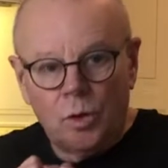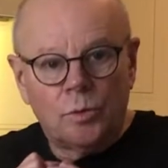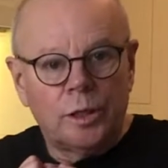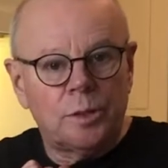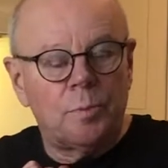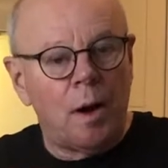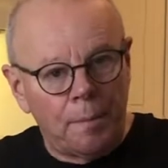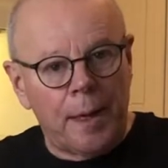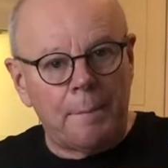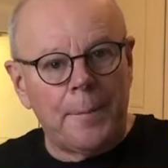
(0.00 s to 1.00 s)
we need to
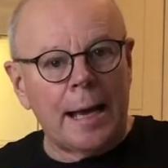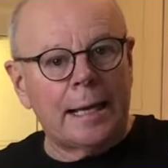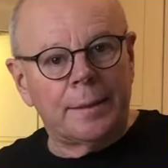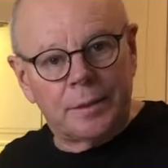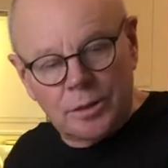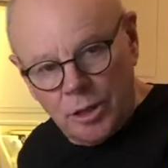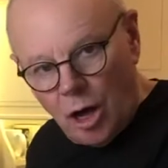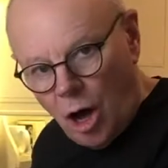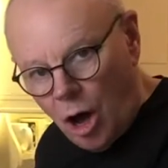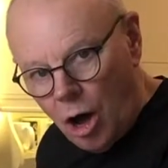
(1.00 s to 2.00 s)
pop that back into the
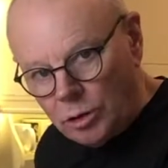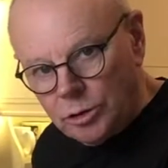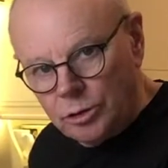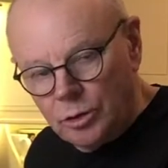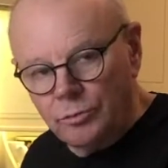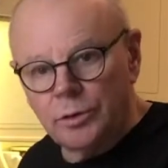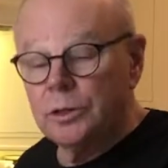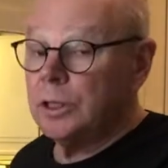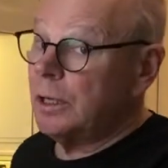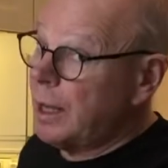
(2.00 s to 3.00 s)
hot oven.
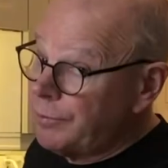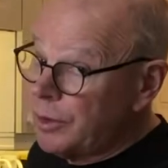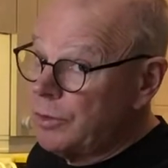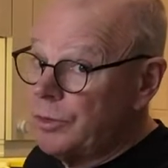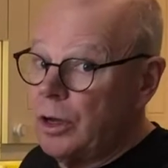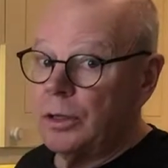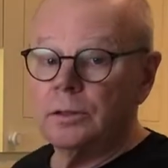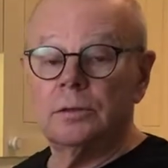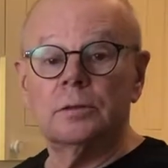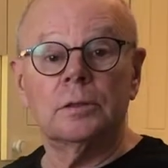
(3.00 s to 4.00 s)
So you left the oven
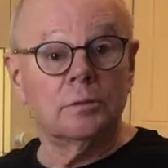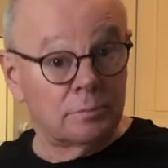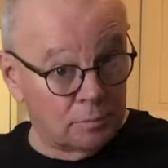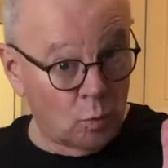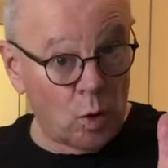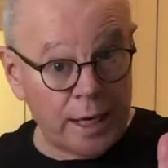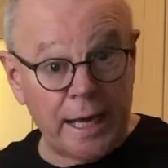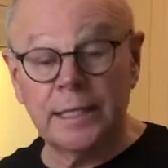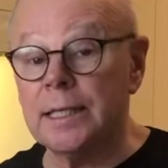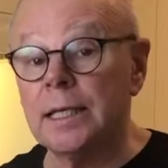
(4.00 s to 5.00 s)
on
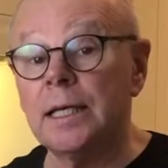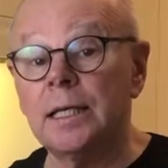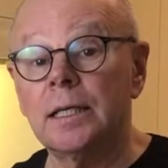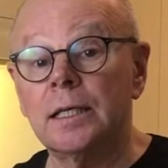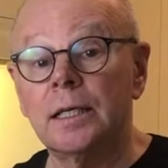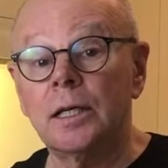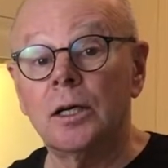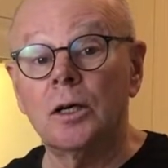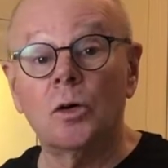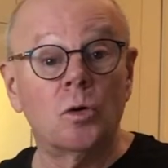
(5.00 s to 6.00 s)
180
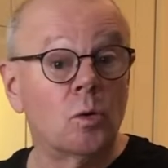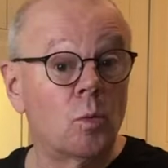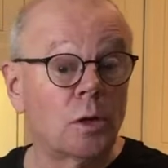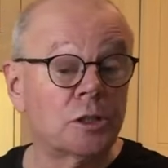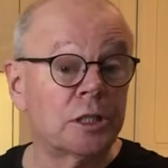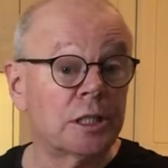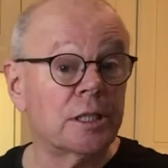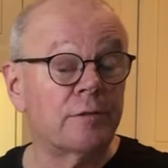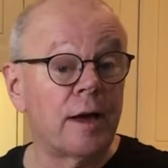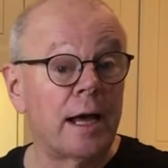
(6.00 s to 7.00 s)
or
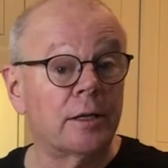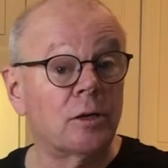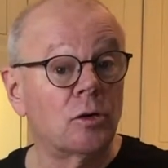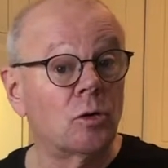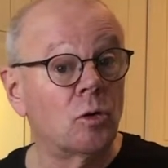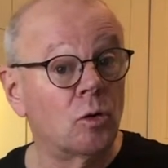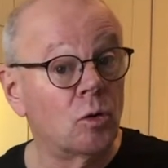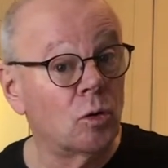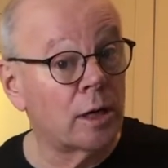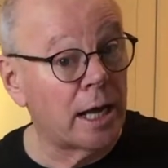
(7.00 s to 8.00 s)
160 fan
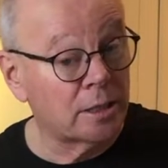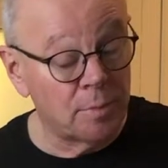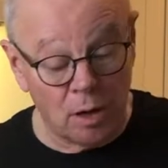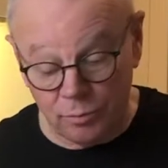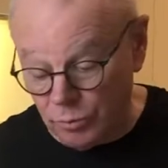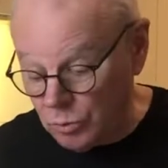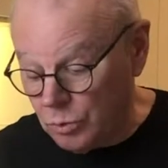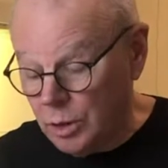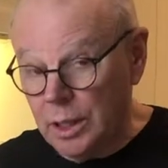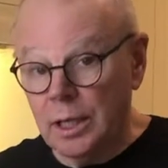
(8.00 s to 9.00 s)
or gas mark 4
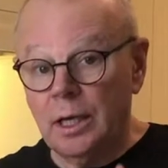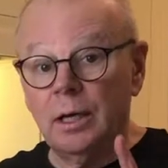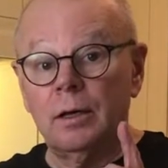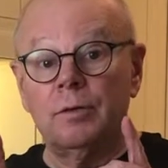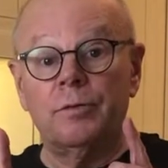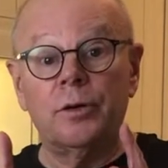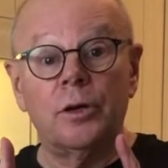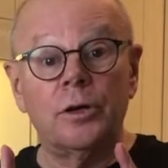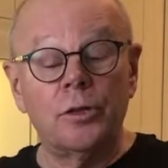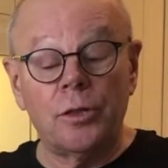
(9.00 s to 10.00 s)
for
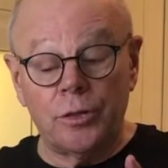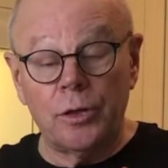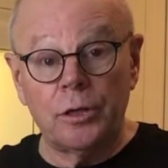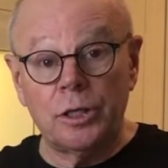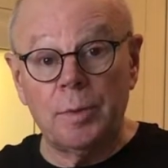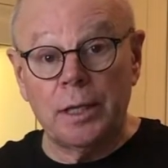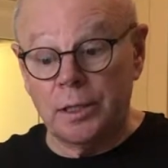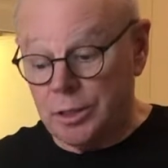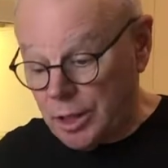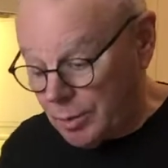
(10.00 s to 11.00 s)
another 30
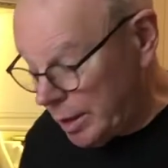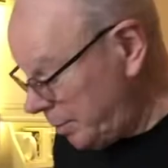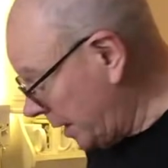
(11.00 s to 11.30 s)
minutes. So here